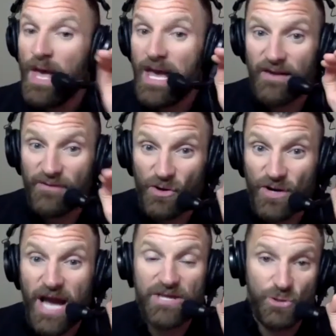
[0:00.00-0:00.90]
And if you're
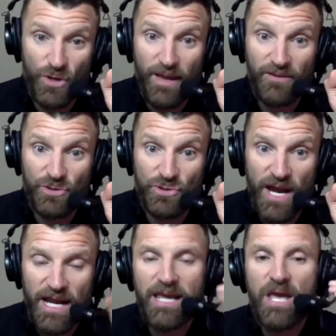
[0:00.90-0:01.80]
not doing mental
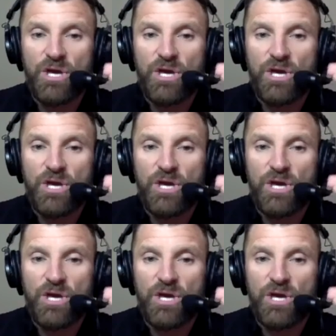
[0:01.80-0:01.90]
training,